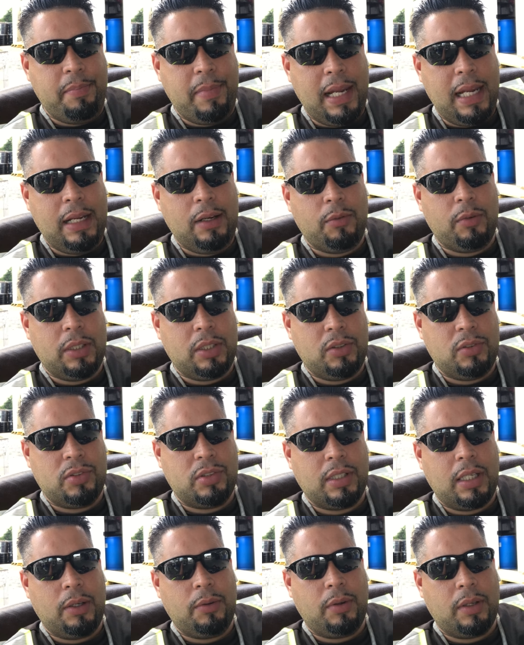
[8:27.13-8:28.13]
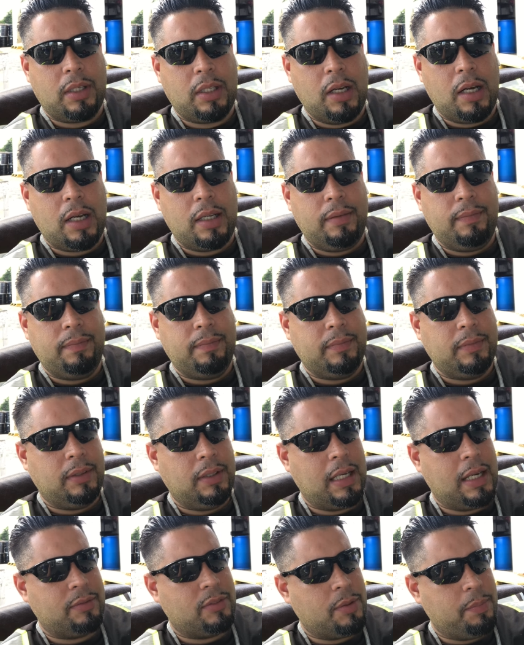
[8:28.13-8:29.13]
mean what you say with God.
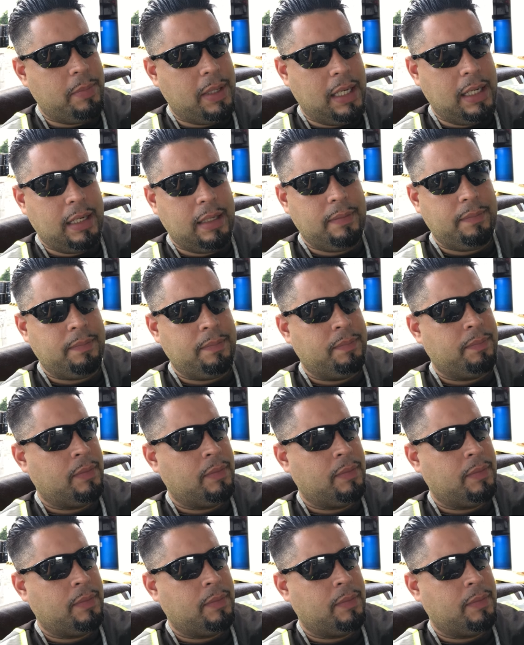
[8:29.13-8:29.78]
You have to mean it.